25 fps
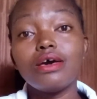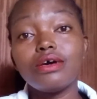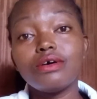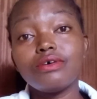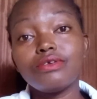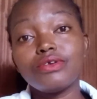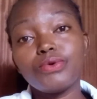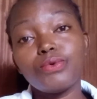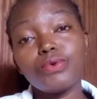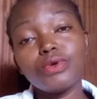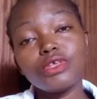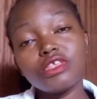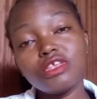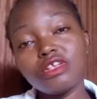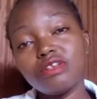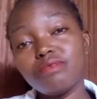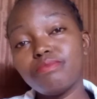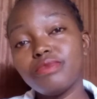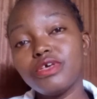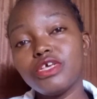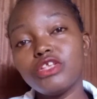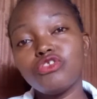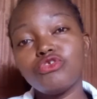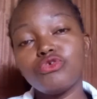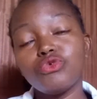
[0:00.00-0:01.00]
requested
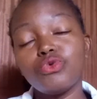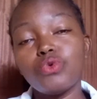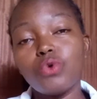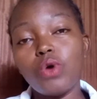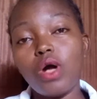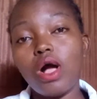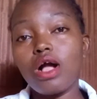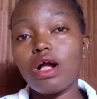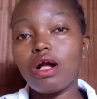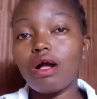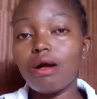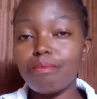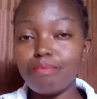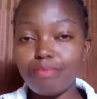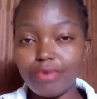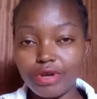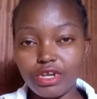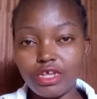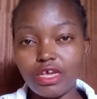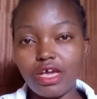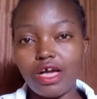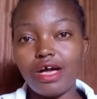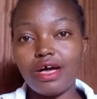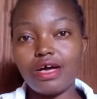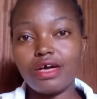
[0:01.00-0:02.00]
me to
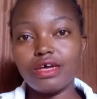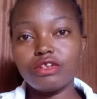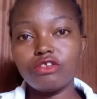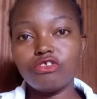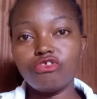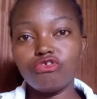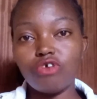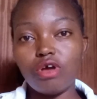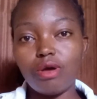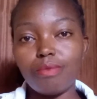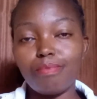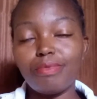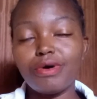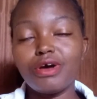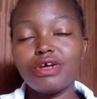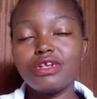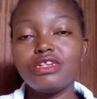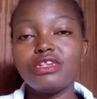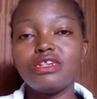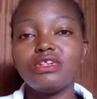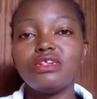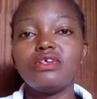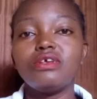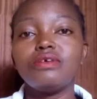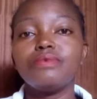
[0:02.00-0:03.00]
accompany her to a
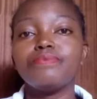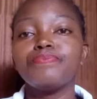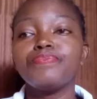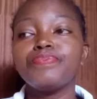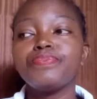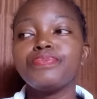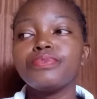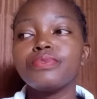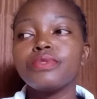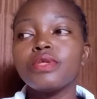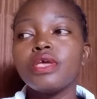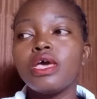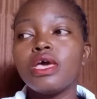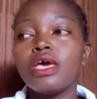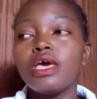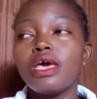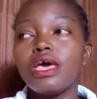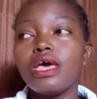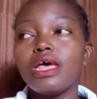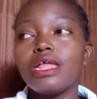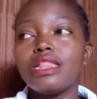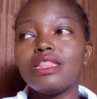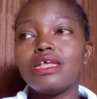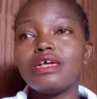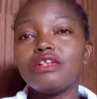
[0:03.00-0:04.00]
party
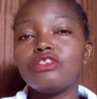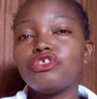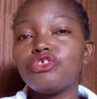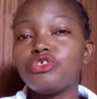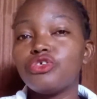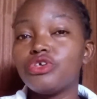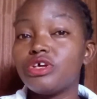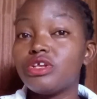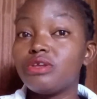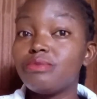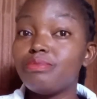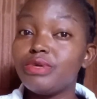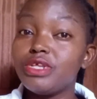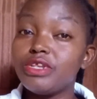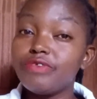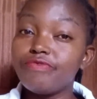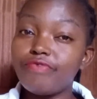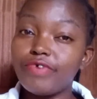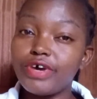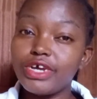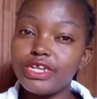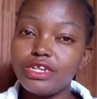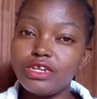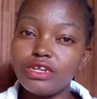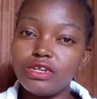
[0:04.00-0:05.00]
that she had been
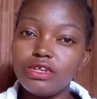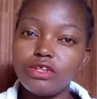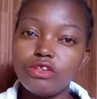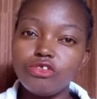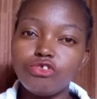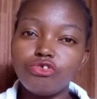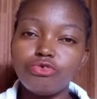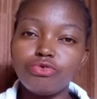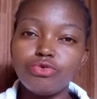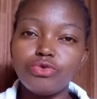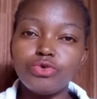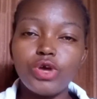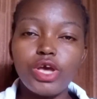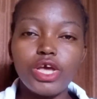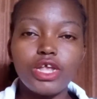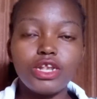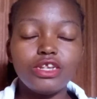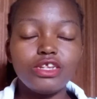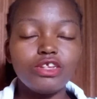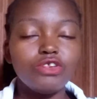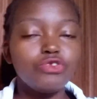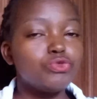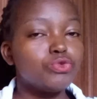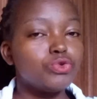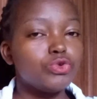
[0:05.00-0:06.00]
invited into and
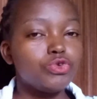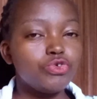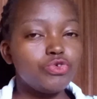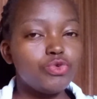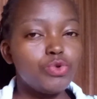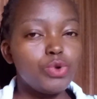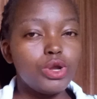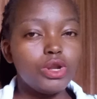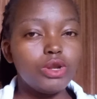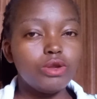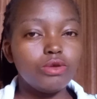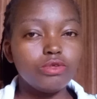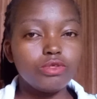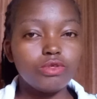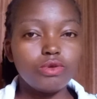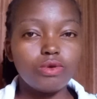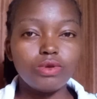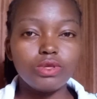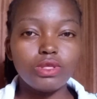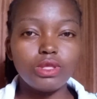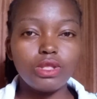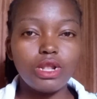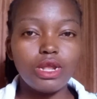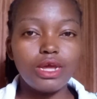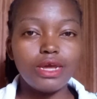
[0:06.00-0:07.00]
didn't want to go alone. So I
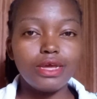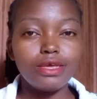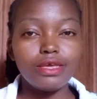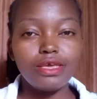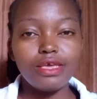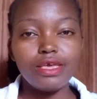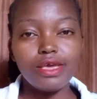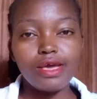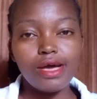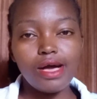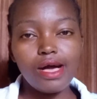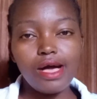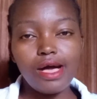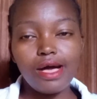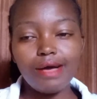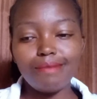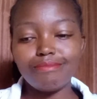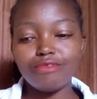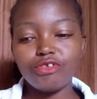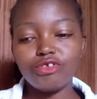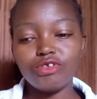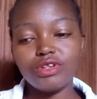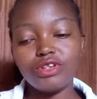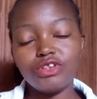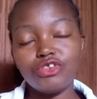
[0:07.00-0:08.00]
was like, yeah, I'm
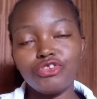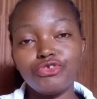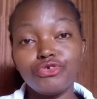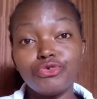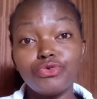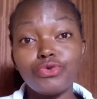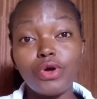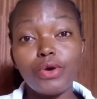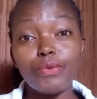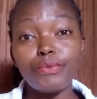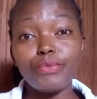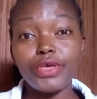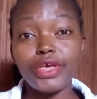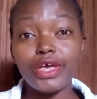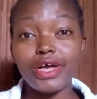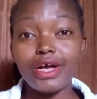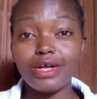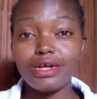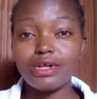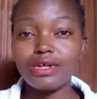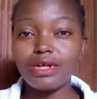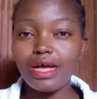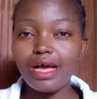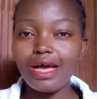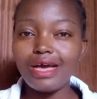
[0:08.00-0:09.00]
22, I'm
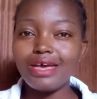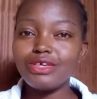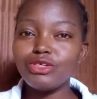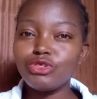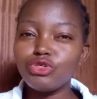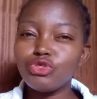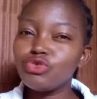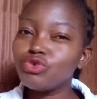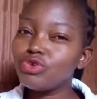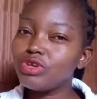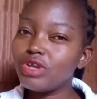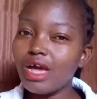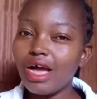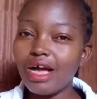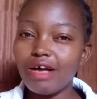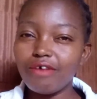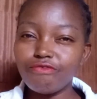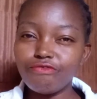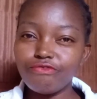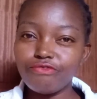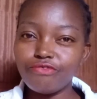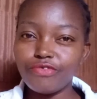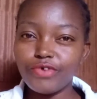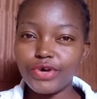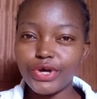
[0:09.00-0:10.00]
young, I should have
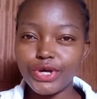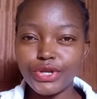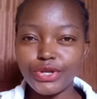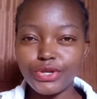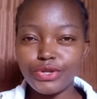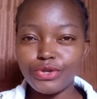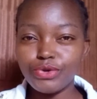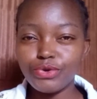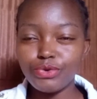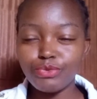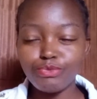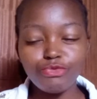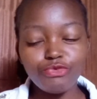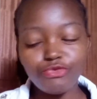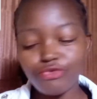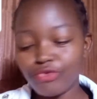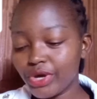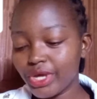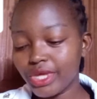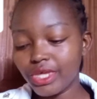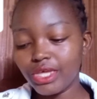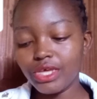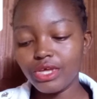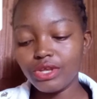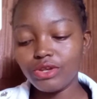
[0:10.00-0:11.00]
fun, you know, before
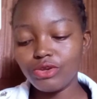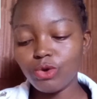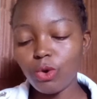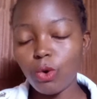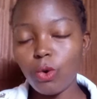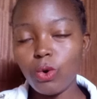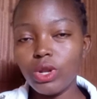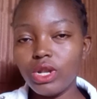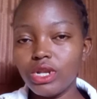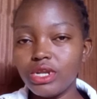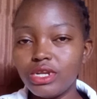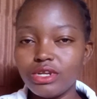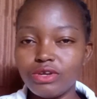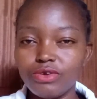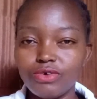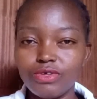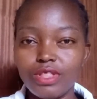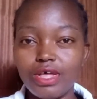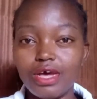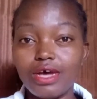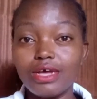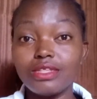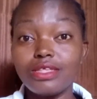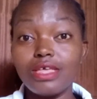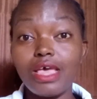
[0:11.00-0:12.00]
I get old and all
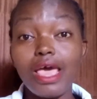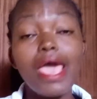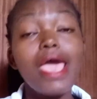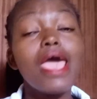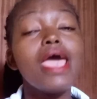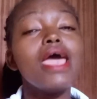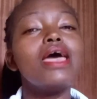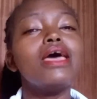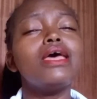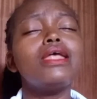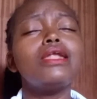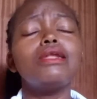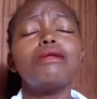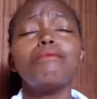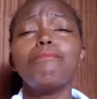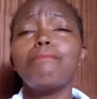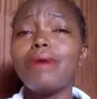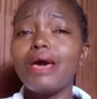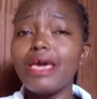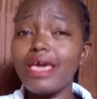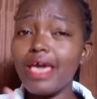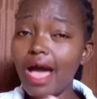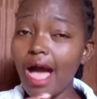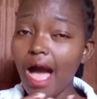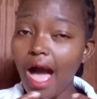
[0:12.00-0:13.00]
that. And
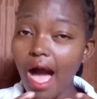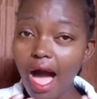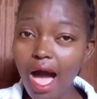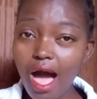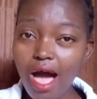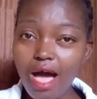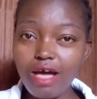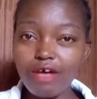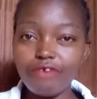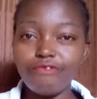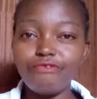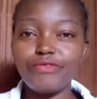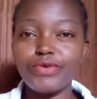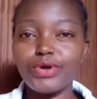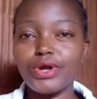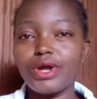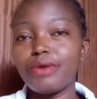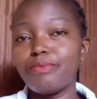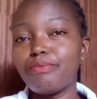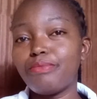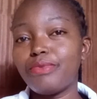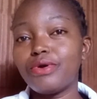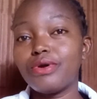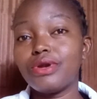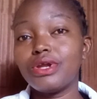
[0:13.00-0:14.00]
my
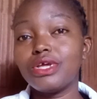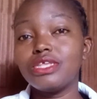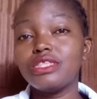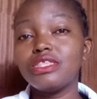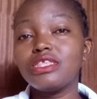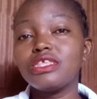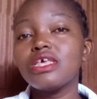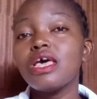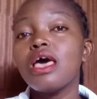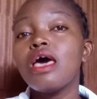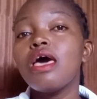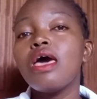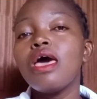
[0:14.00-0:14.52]
African parents,